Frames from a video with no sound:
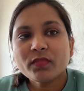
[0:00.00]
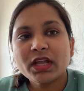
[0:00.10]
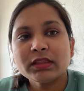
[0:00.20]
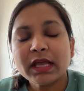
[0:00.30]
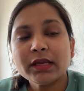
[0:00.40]

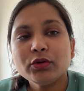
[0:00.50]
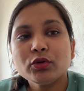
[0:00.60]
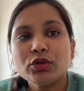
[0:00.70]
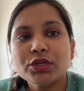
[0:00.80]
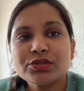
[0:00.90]
then you
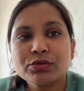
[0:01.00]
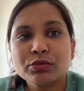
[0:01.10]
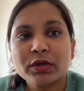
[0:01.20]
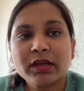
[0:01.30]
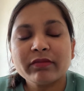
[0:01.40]
need
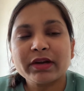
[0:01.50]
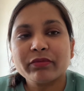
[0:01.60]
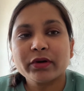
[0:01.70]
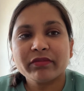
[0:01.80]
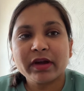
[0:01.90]
to give at
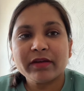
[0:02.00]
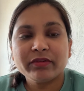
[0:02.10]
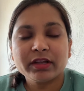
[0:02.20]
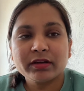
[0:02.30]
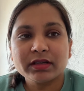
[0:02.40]
45
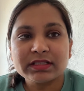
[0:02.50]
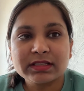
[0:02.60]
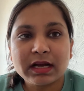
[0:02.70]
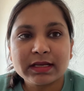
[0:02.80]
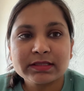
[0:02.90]
degrees,
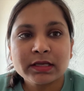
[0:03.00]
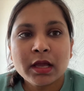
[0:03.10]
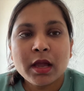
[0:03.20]
guys.